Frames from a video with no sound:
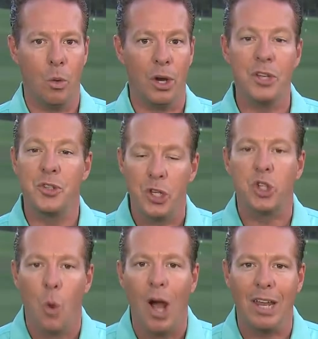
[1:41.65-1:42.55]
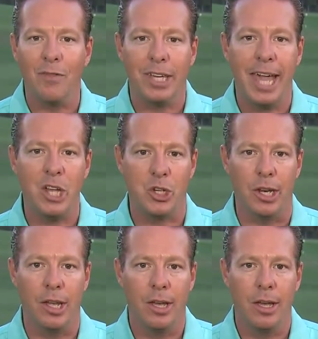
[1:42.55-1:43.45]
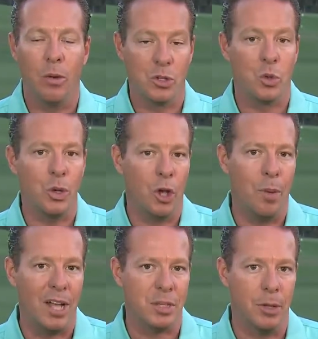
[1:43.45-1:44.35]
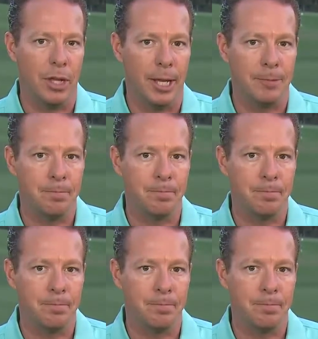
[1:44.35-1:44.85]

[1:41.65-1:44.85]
where his disqualification was a real possibility.